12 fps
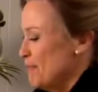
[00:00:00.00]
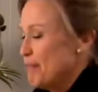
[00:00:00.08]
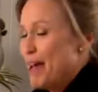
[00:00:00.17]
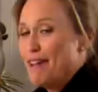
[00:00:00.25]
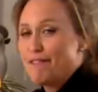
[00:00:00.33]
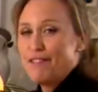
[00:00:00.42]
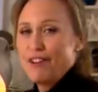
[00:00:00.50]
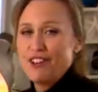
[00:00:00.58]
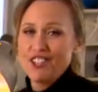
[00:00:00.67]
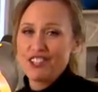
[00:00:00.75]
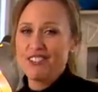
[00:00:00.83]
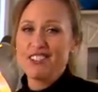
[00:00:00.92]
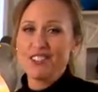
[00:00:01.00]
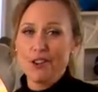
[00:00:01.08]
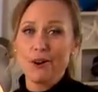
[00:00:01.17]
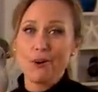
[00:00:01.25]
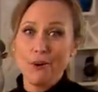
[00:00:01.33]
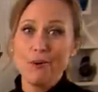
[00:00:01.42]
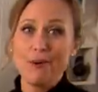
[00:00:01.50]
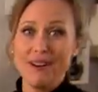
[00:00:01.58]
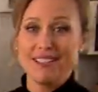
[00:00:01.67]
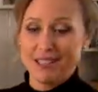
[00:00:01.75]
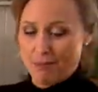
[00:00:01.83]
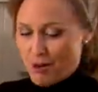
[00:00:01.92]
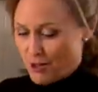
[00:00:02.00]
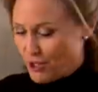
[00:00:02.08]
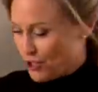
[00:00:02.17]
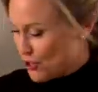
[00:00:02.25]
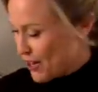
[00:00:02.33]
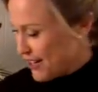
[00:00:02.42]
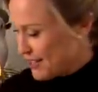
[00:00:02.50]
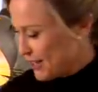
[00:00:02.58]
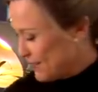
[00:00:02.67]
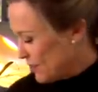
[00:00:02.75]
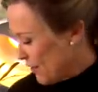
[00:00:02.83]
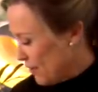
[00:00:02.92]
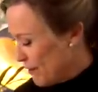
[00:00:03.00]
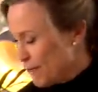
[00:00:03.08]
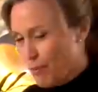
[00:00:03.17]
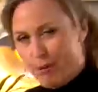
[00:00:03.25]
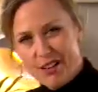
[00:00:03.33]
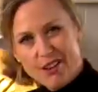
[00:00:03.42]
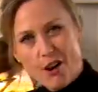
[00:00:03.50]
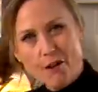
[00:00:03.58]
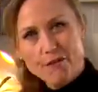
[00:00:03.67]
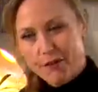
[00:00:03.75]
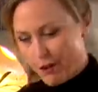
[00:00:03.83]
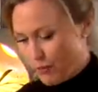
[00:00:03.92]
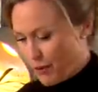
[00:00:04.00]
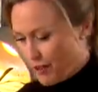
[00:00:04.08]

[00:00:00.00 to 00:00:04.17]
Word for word: Pet furniture is not always the most attractive, so if you're pretty confident